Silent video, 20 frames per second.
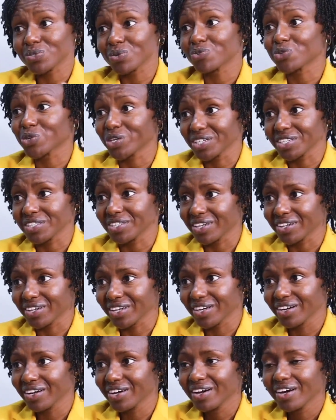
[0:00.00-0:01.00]
software
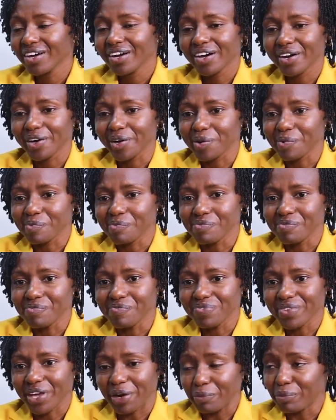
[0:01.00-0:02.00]
engineering. I
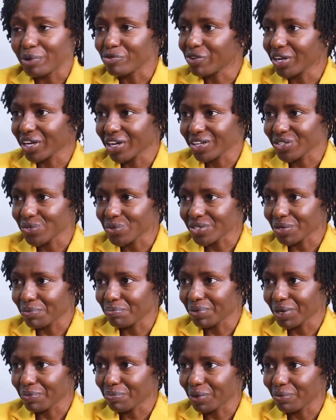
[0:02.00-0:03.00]
remember finance was a
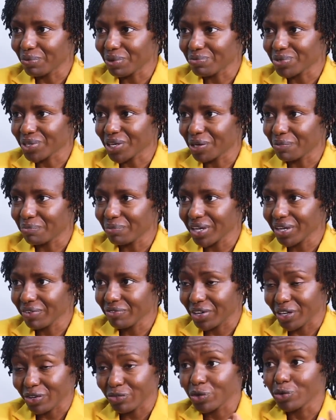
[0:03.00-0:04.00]
big problem to come by.
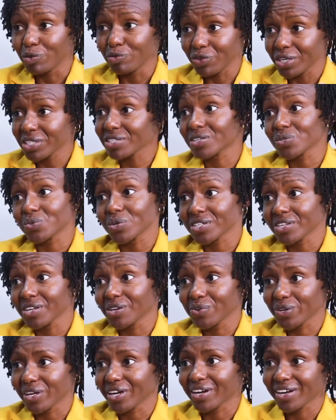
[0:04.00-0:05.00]
Very few investors were actually
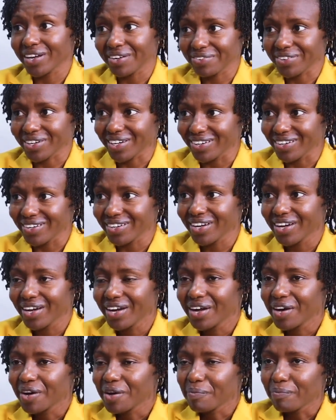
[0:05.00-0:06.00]
looking at Africa.
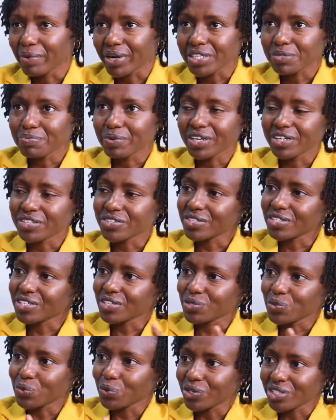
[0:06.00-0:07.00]
But it's been
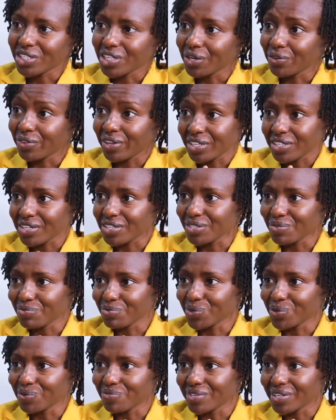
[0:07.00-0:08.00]
interesting to watch how that has
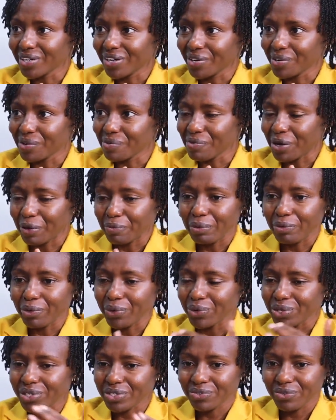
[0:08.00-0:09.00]
evolved. I remember
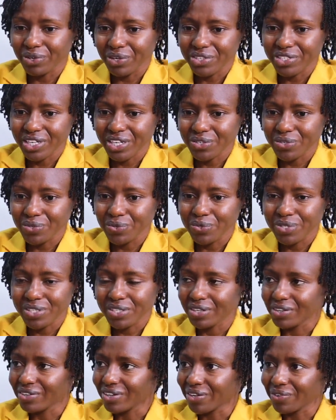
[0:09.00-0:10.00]
when you tried to do
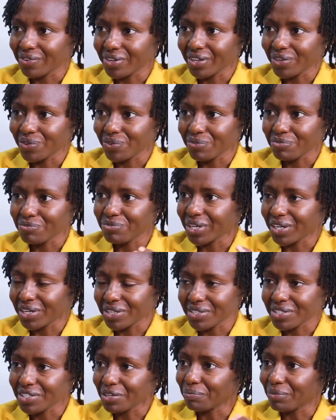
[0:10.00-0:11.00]
seed round,
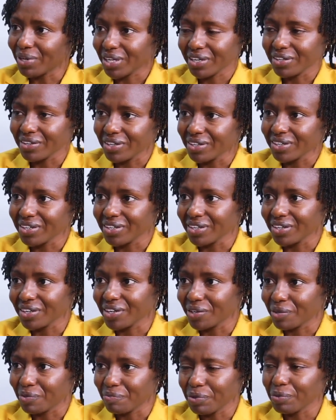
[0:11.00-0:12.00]
financing back in the day,
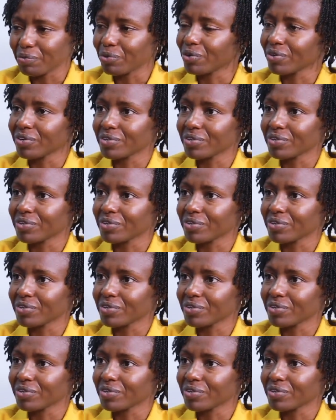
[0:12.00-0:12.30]
people